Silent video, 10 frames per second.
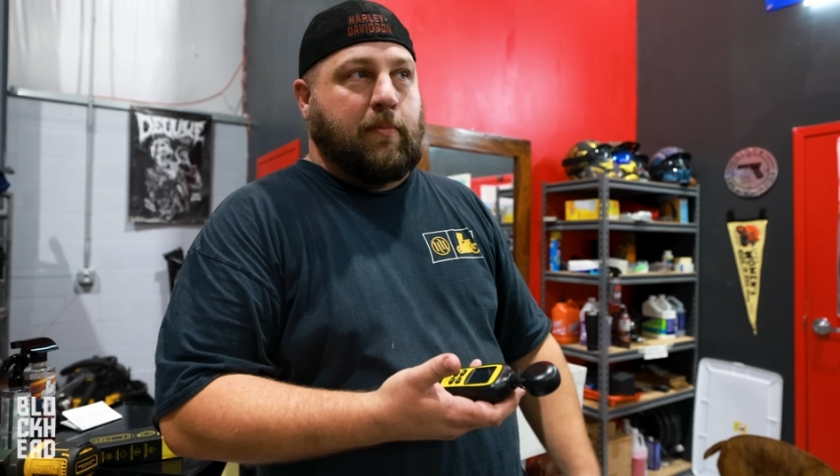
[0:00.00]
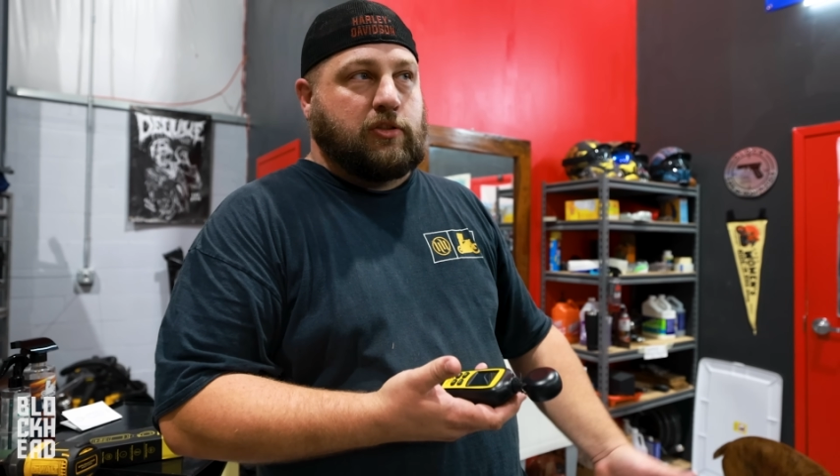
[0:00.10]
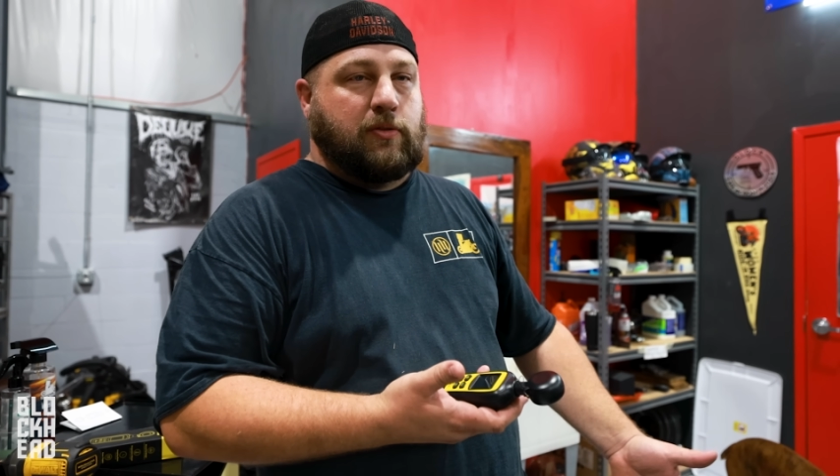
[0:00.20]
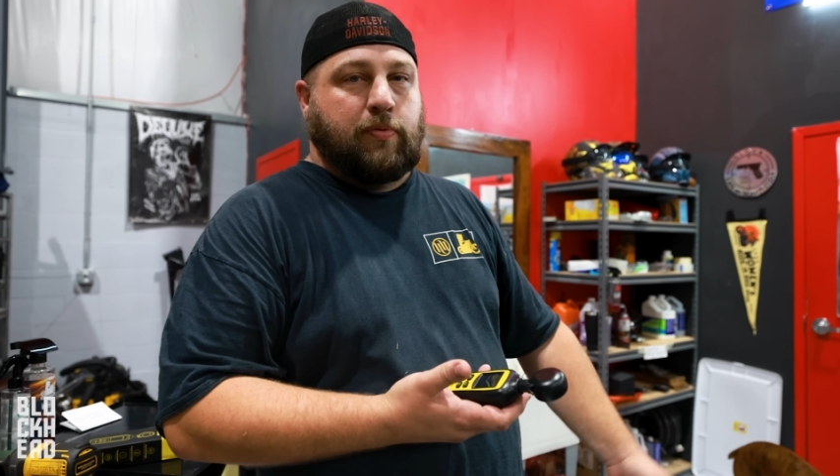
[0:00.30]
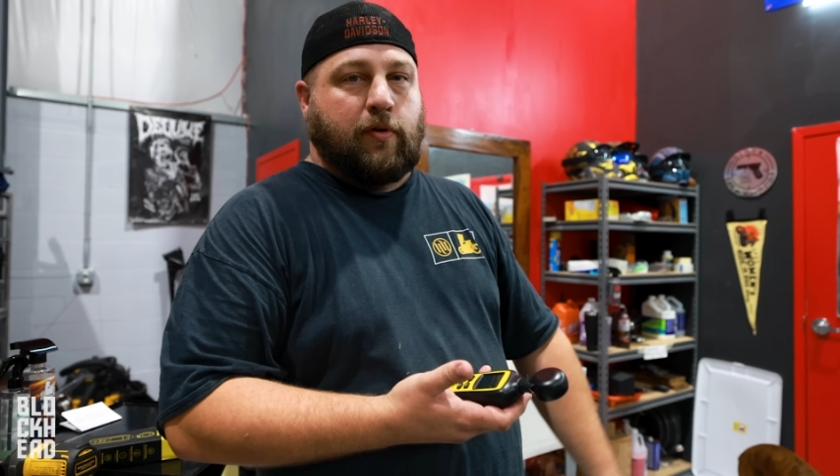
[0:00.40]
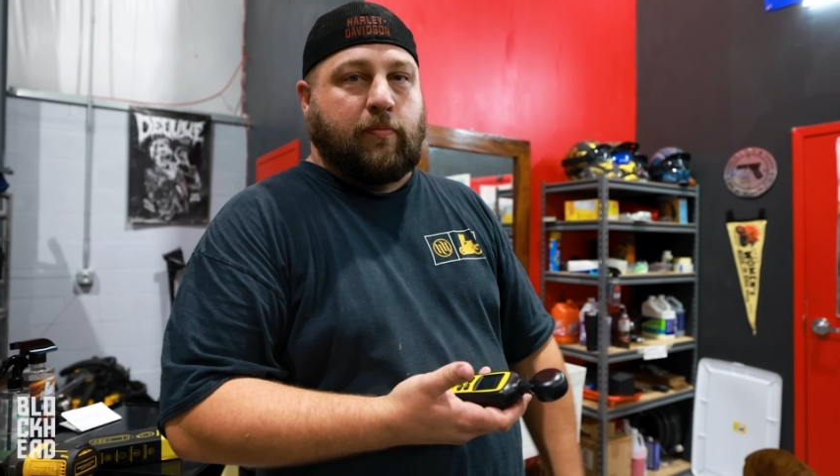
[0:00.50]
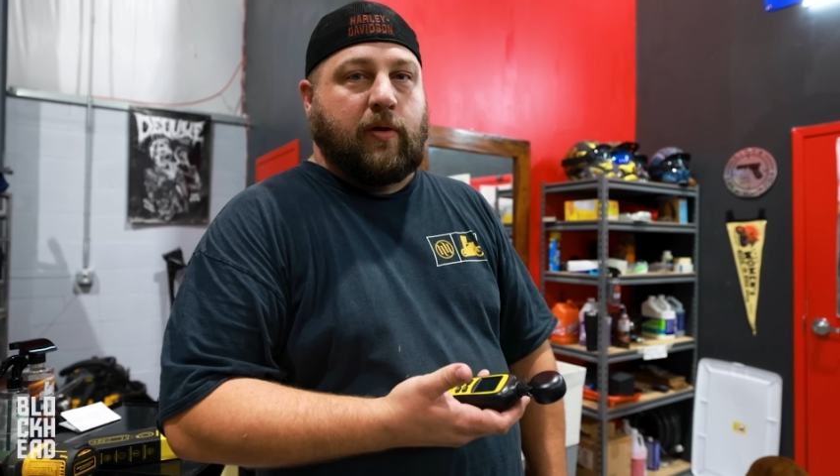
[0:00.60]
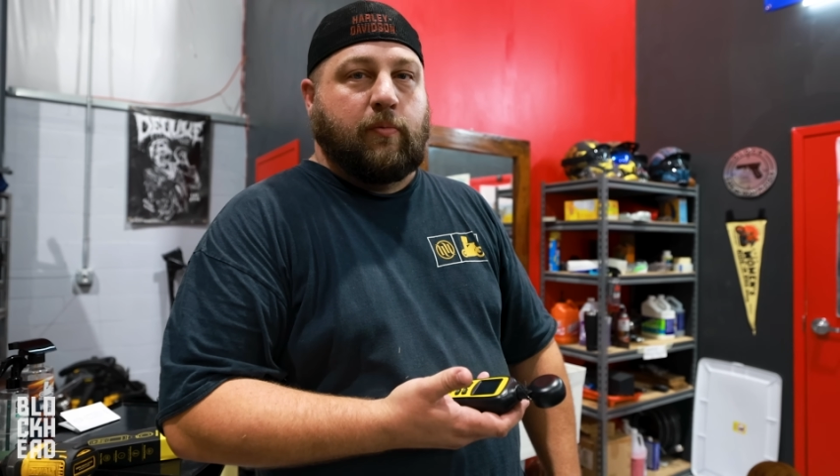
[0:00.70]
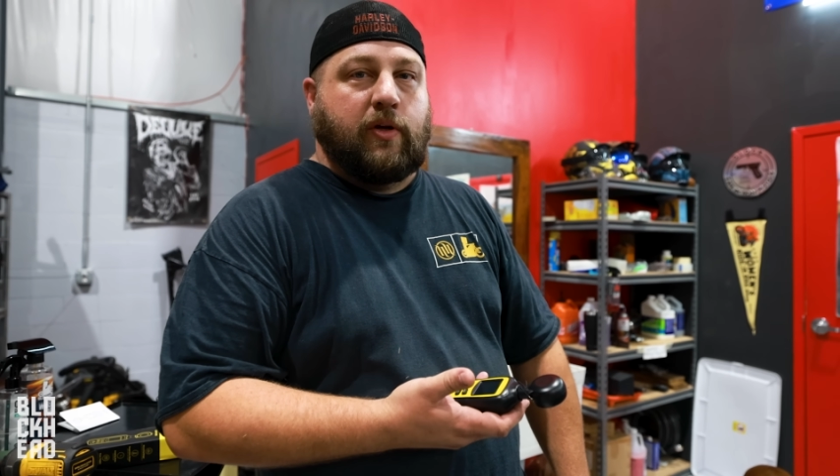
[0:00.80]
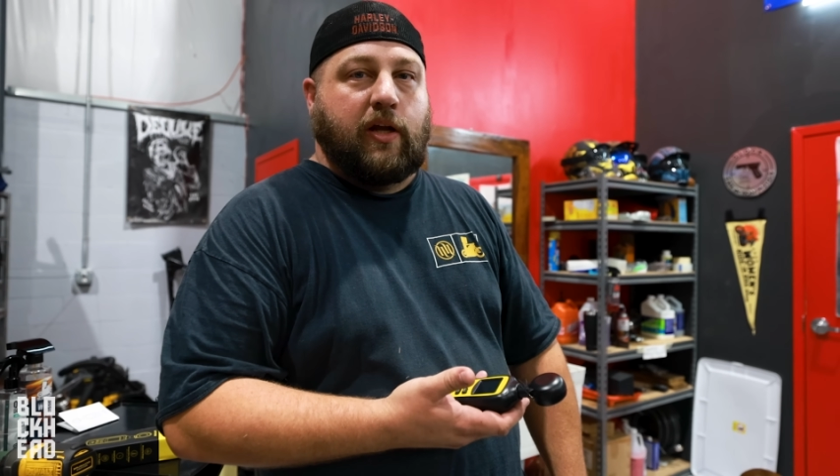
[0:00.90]
much
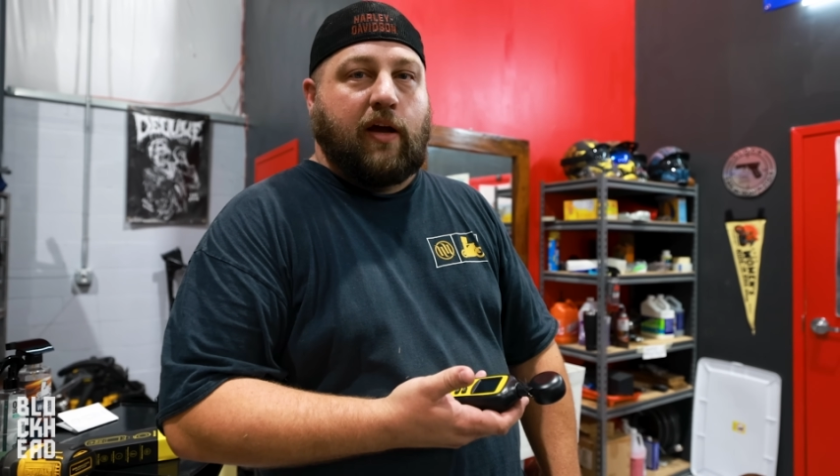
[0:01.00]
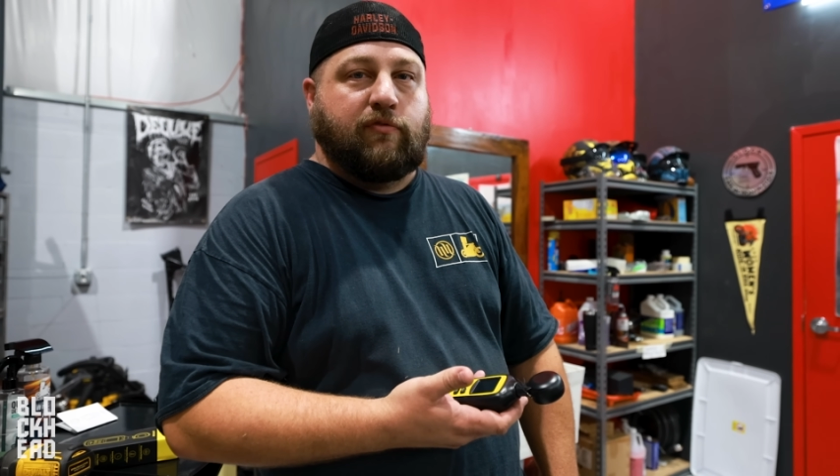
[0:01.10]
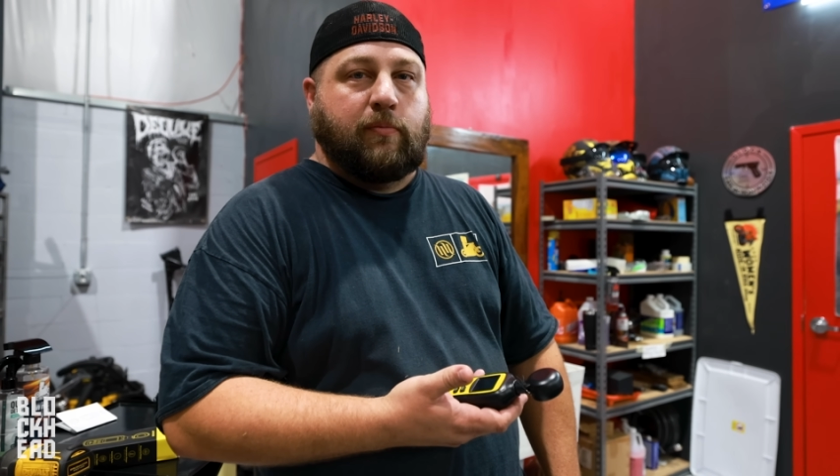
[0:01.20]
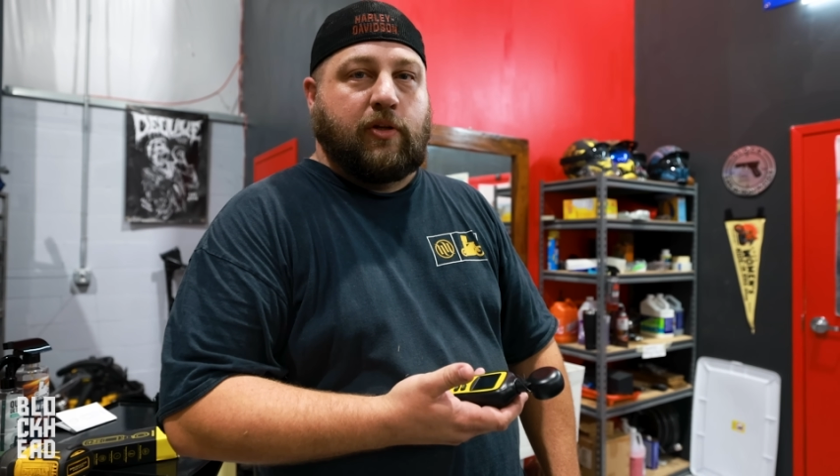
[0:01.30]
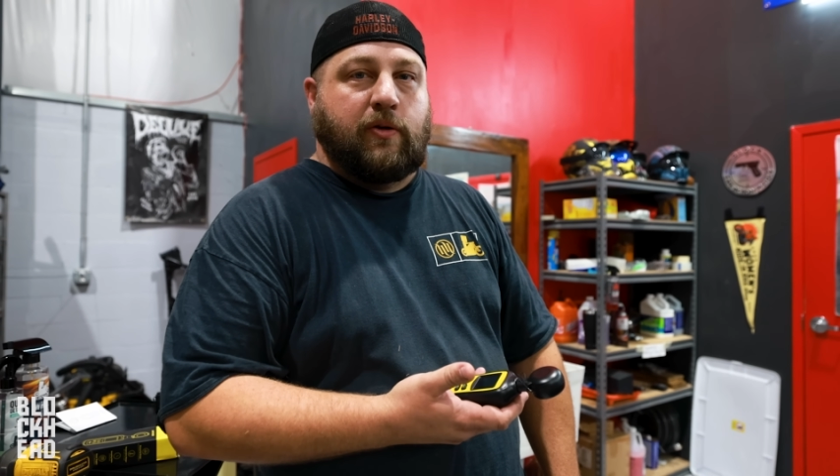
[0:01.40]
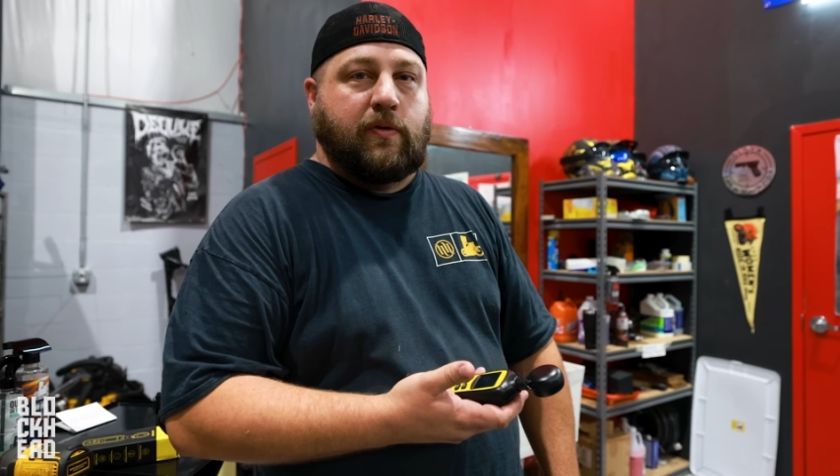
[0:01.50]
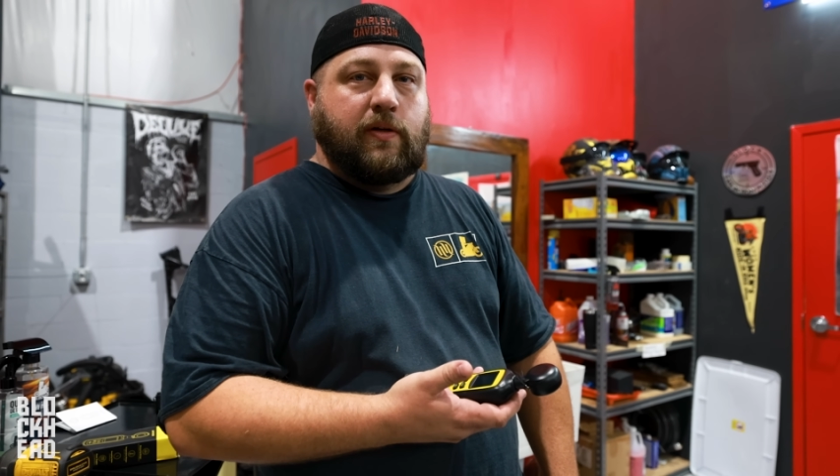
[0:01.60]
improvement we got from doing